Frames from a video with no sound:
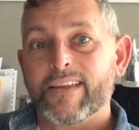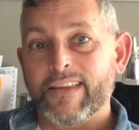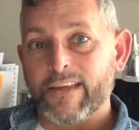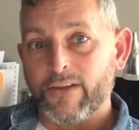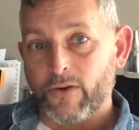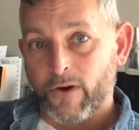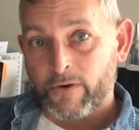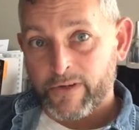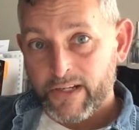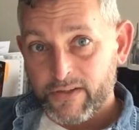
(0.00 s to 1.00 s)
that you're
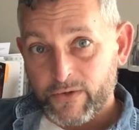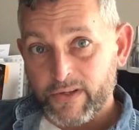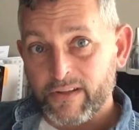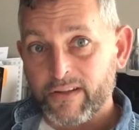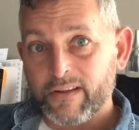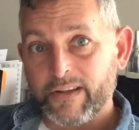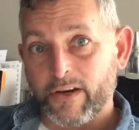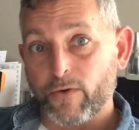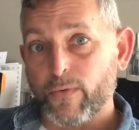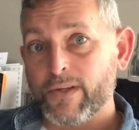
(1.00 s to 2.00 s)
already doing that
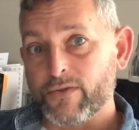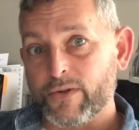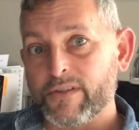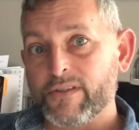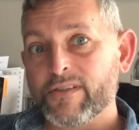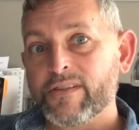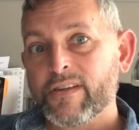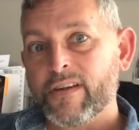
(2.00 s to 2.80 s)
are resources